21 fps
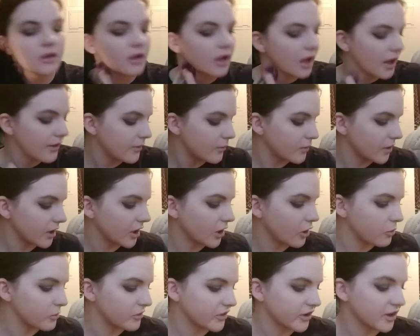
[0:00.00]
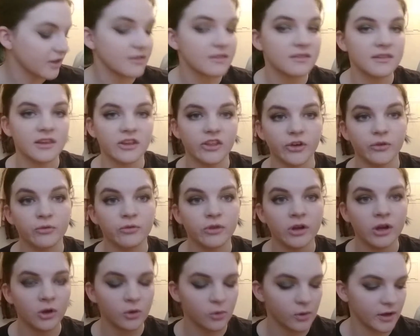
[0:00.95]
And then we're going to go with the concealer
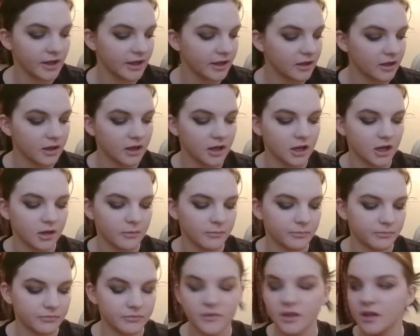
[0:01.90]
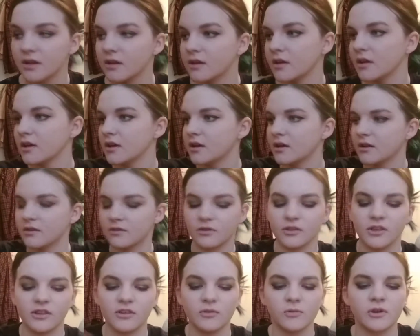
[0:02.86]
real quick. So
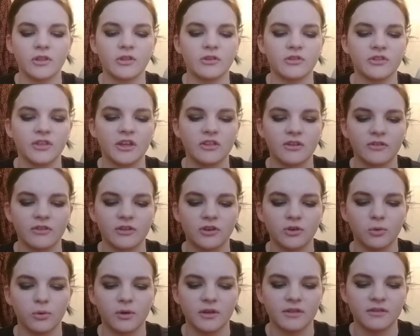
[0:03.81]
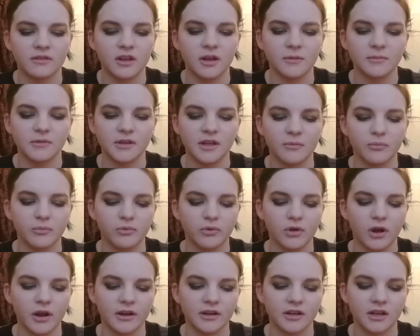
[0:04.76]
this is one of those things you have to twist up to get
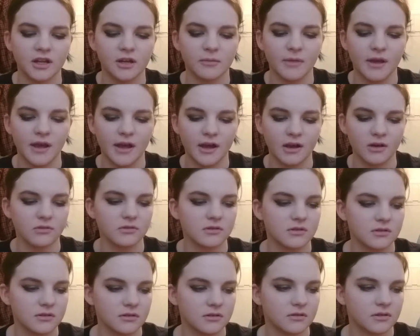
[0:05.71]
product to come out.